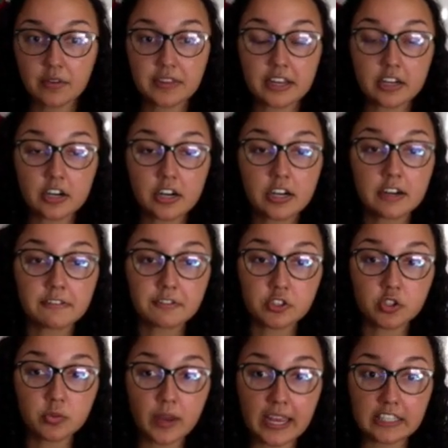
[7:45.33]
there are a few
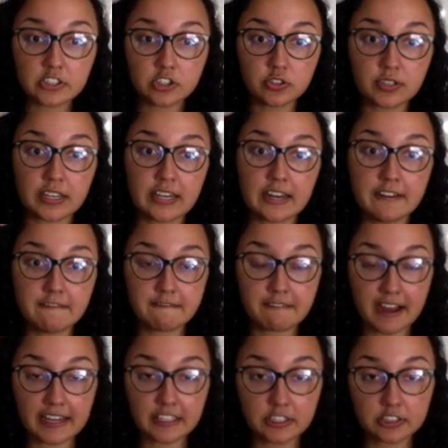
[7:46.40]
ways you can
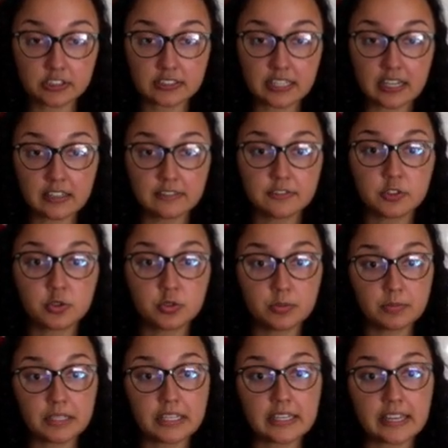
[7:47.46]
invite yourself to a
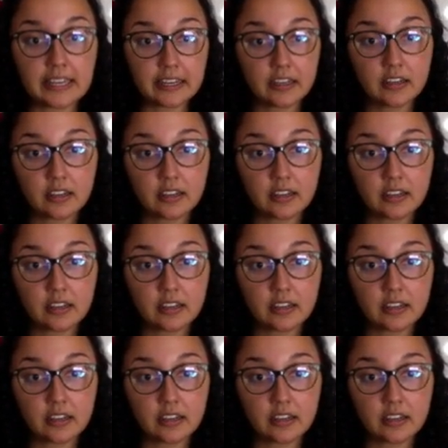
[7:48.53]
meeting